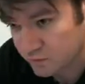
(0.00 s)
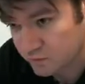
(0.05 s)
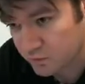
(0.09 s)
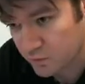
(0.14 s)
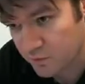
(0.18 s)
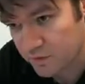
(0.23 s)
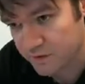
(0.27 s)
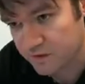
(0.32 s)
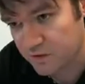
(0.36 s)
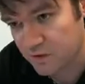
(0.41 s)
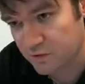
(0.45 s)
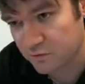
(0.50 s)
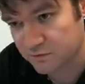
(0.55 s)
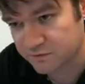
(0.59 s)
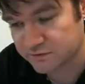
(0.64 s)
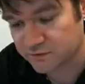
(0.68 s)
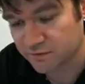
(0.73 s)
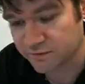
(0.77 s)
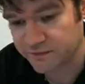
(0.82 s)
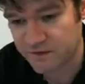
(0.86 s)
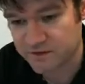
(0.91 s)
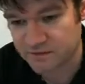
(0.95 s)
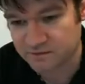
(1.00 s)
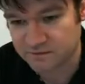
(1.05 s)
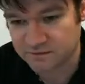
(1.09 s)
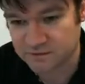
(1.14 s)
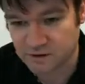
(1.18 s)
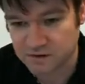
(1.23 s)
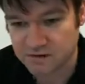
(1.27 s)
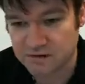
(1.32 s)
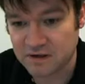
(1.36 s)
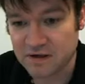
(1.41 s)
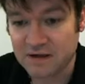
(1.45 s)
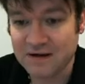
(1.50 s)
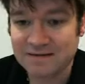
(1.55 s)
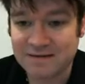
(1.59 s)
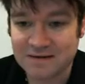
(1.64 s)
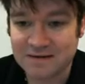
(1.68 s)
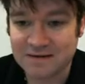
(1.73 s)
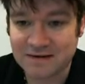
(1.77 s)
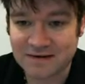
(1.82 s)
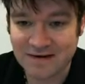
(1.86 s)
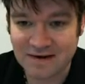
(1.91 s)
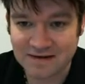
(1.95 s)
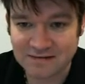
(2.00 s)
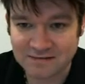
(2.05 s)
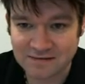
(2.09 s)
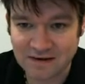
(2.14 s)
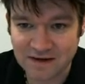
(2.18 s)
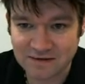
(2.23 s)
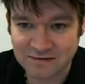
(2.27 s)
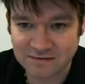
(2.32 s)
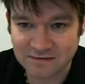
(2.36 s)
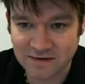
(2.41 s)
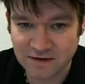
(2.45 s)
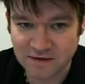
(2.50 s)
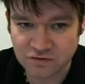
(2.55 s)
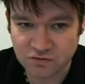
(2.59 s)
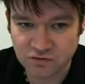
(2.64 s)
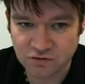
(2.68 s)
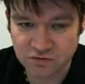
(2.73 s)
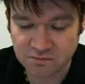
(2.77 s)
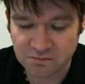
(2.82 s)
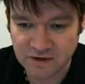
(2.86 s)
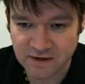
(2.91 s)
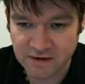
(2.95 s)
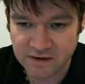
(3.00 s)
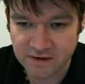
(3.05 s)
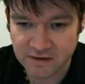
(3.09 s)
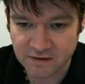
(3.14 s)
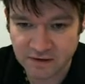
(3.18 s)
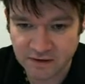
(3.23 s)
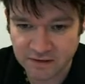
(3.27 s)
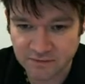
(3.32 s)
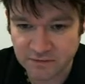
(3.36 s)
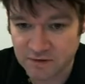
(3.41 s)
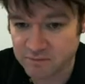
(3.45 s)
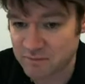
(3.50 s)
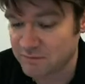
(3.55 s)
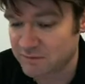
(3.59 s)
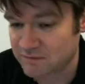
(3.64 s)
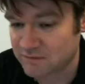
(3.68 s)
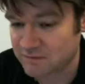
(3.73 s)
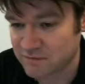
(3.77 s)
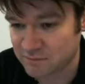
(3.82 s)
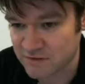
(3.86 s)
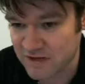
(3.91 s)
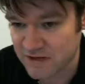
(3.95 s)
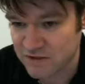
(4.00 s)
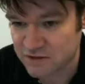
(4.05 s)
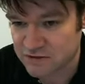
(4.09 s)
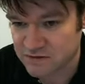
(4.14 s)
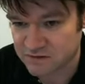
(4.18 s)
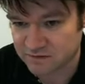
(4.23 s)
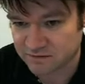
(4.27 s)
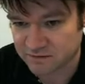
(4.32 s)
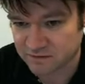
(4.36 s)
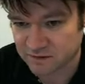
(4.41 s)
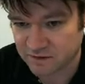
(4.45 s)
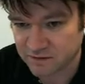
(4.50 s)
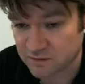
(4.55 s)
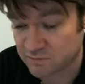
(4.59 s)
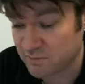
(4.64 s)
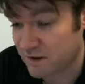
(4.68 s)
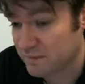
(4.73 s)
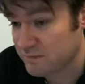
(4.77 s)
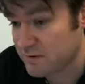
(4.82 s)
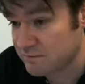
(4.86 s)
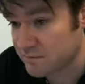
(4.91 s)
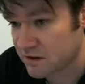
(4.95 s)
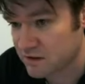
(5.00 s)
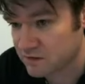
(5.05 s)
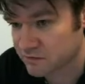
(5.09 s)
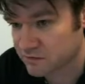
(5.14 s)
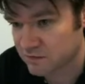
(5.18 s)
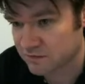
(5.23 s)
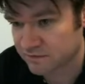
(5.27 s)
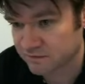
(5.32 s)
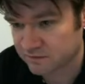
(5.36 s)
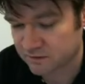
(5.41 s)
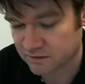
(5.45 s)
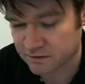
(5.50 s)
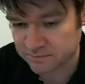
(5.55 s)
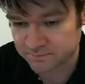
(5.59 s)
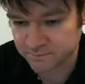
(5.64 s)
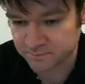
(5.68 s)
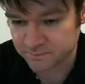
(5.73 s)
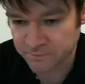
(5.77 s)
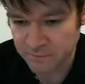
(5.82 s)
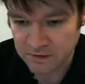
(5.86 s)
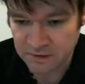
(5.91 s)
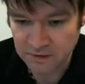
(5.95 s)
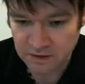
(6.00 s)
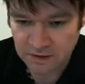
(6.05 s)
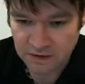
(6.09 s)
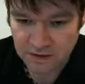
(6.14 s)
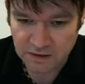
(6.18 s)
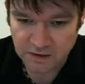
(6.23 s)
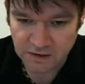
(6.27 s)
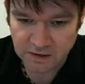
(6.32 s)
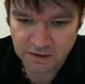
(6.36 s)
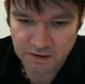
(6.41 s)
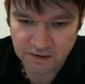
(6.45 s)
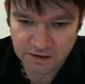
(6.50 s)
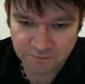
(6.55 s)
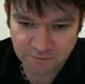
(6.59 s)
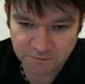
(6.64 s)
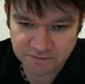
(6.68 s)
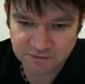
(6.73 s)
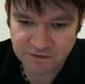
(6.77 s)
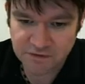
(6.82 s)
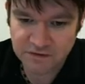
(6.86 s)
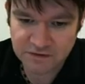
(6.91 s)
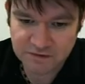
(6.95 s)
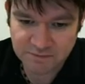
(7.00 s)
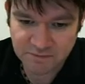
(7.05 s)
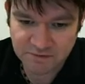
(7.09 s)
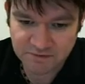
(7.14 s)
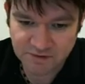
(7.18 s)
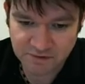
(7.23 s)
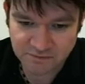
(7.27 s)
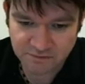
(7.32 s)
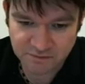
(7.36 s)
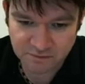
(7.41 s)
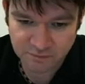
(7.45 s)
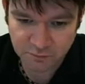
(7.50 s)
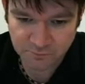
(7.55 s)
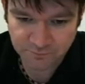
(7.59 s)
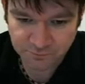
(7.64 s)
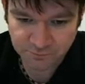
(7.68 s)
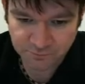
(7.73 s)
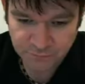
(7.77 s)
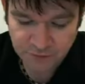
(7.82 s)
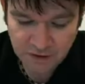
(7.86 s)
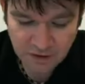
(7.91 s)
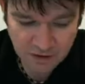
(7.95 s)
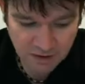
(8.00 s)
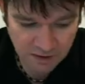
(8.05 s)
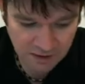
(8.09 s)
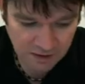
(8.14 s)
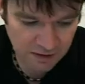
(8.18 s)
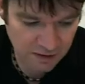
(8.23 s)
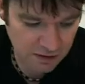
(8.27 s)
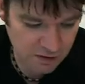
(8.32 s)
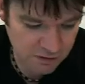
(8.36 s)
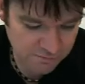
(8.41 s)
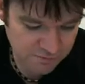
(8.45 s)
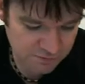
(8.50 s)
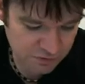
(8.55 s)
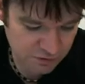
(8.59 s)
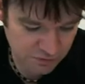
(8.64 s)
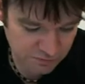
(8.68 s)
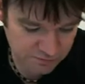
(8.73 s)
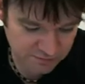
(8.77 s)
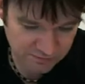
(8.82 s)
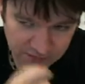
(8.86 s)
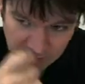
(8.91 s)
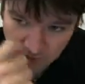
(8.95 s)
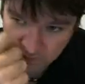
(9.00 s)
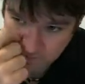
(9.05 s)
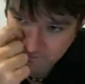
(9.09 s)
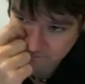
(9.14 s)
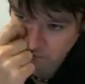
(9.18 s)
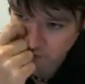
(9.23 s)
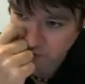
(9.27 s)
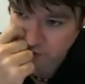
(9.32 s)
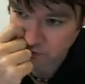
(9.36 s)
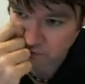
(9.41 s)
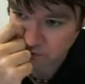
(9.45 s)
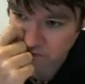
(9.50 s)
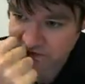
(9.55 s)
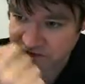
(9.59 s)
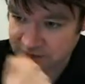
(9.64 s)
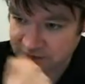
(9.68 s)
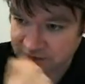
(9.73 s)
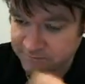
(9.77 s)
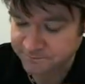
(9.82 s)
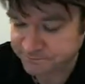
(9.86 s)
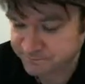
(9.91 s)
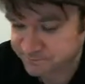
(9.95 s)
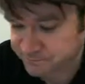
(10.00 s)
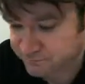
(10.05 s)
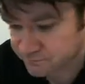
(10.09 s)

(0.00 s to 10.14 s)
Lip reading: a doorway knowing what's on the other side, they'll class that as dangerous play. Okay, there might be somebody injured inside, it might be a marshal inside, so you need to be sensible. Overshooting, it